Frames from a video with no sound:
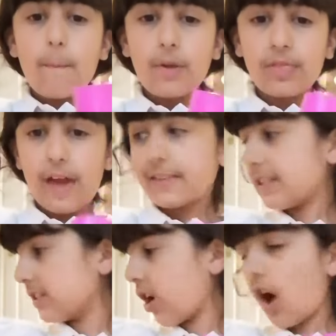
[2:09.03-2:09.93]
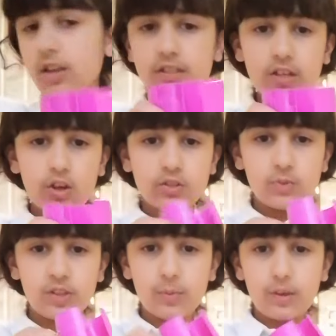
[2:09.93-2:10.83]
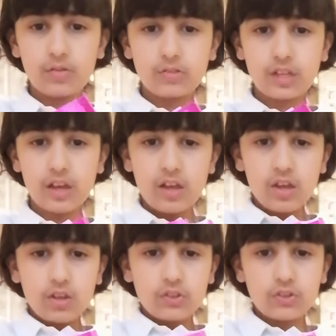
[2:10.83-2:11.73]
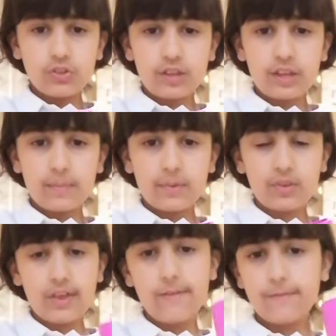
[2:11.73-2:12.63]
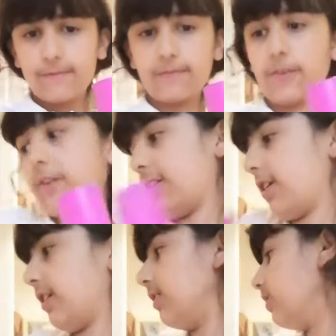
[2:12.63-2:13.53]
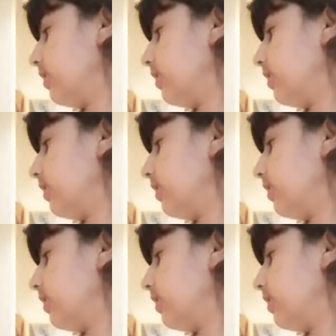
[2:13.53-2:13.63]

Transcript: But there's this cast that goes with the wheelchair. So they can put their foot in.